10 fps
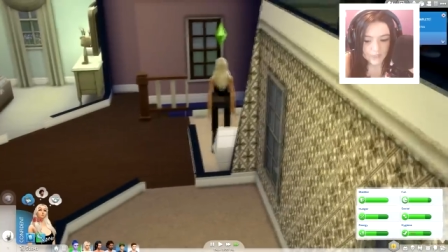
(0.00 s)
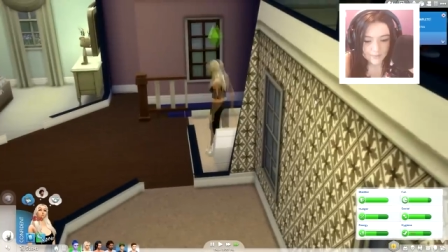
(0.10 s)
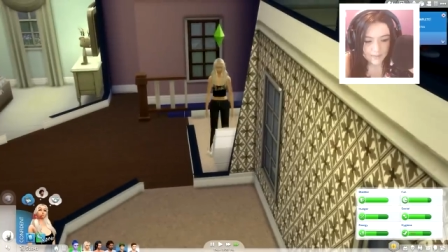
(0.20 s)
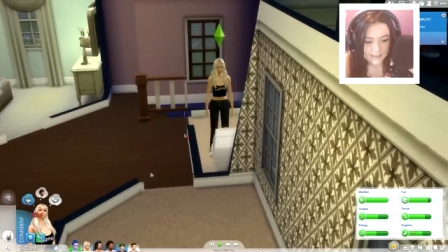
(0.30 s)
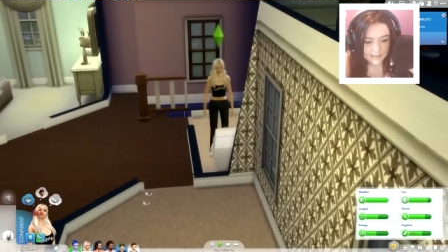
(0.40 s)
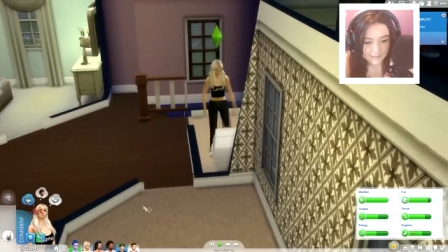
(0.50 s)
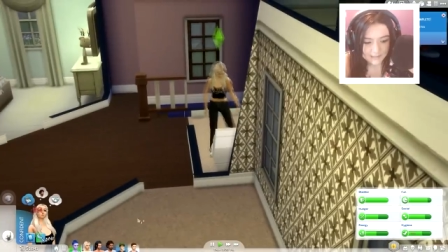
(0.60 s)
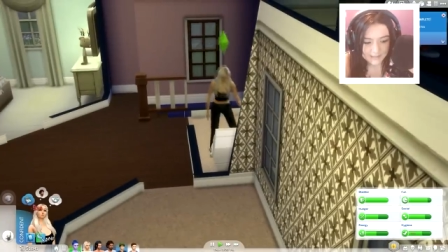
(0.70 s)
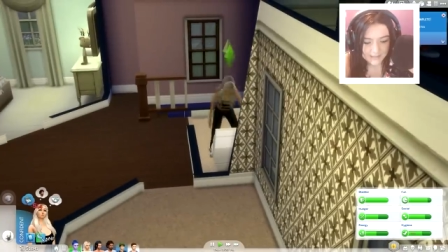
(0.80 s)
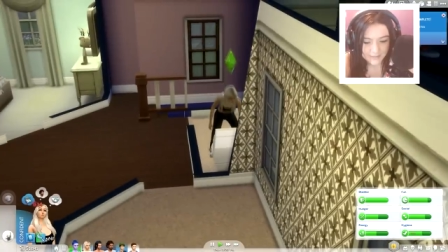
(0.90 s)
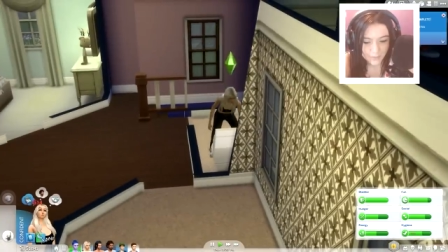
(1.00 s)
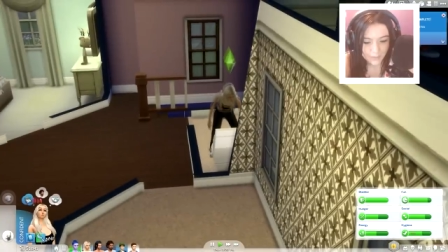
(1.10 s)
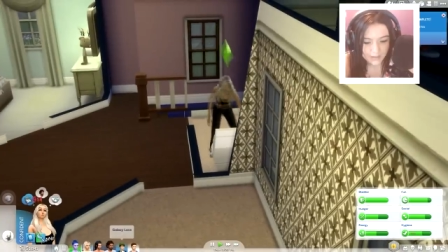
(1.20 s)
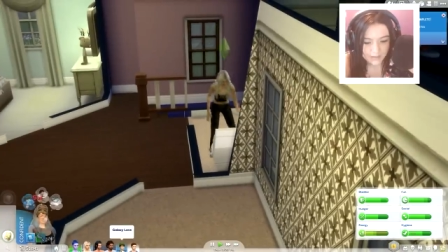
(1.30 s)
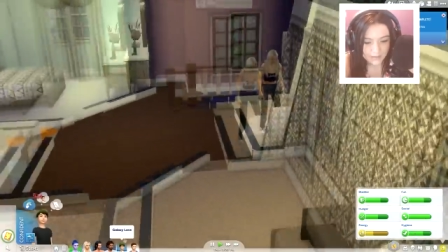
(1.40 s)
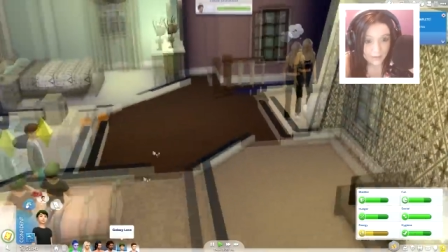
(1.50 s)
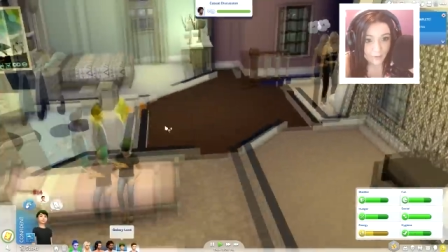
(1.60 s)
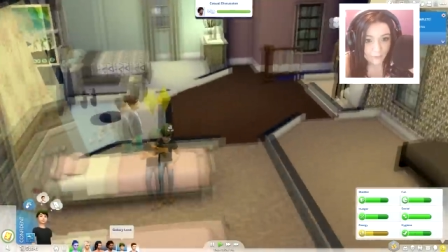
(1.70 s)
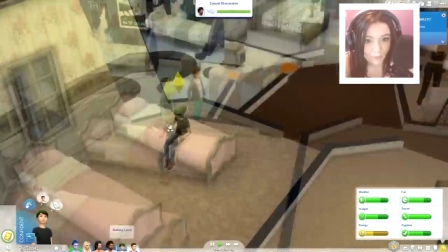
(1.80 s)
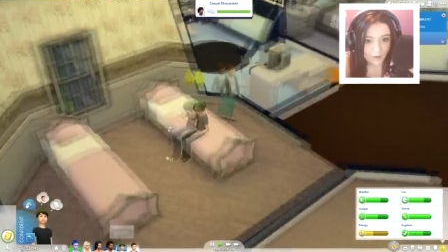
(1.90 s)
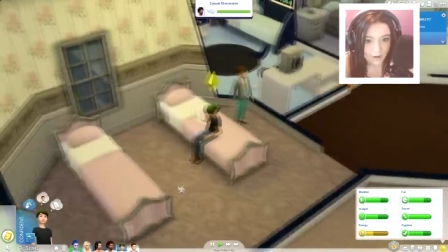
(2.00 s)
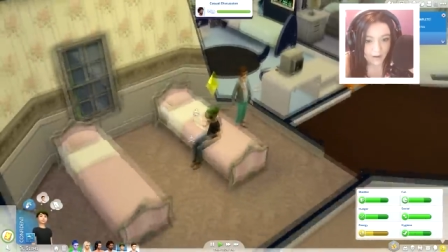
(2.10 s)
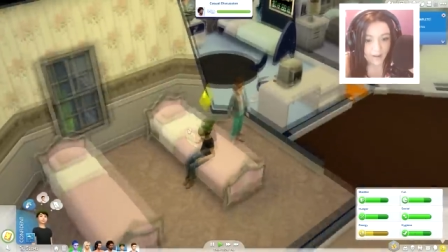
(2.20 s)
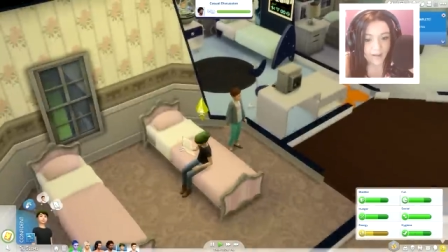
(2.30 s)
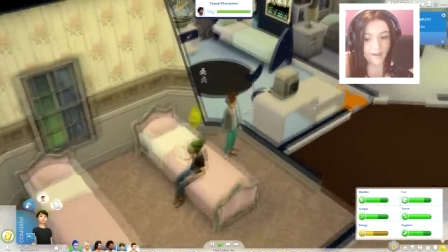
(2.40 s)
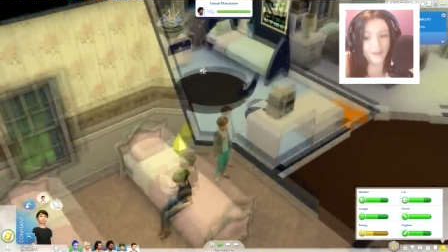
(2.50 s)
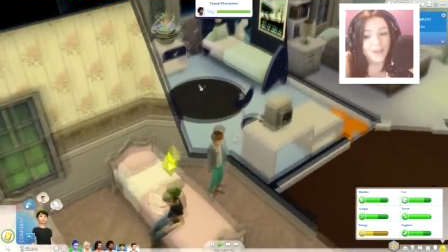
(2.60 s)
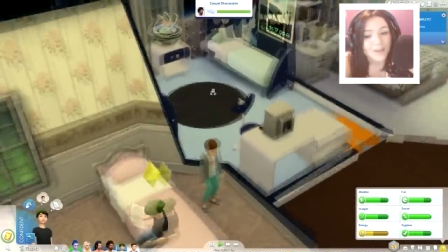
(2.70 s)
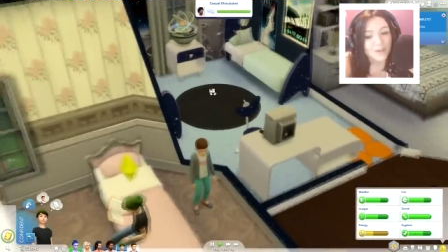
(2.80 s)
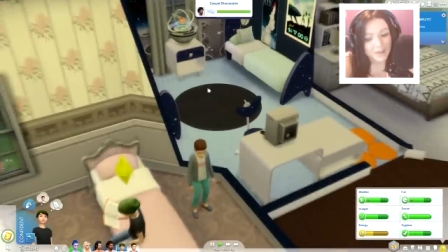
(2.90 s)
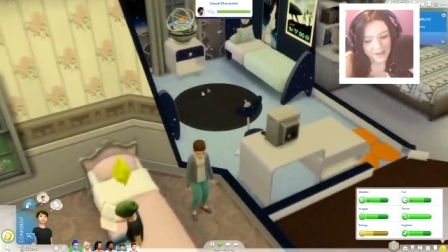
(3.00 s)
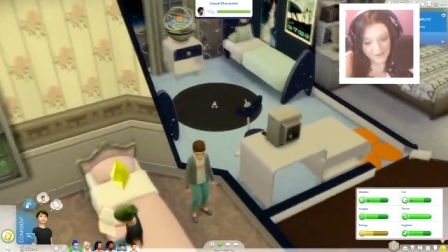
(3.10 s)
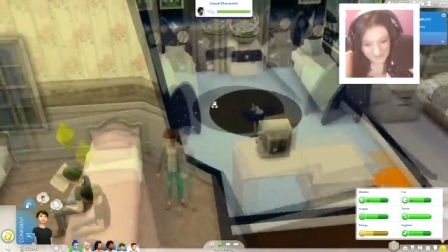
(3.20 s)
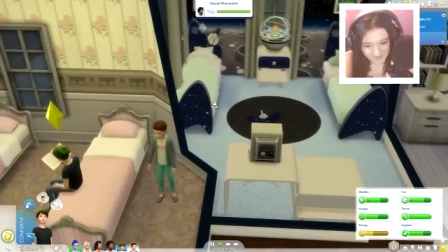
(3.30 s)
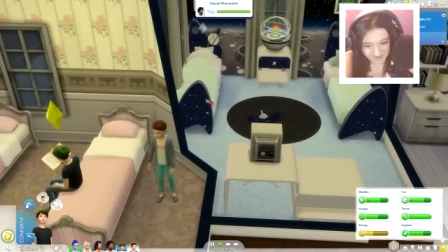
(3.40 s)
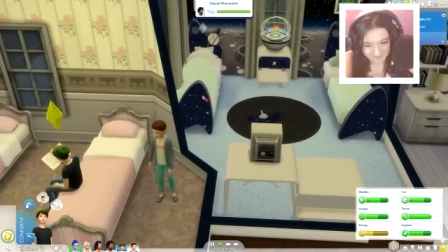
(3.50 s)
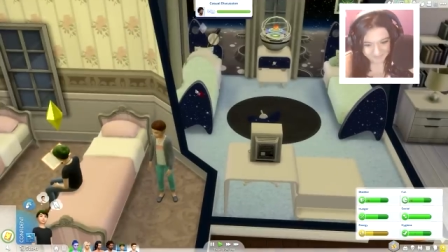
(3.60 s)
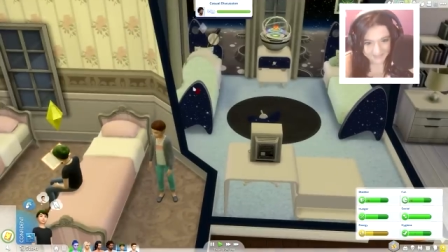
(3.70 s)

Cosmo has completed his homework, therefore, you may go to bed.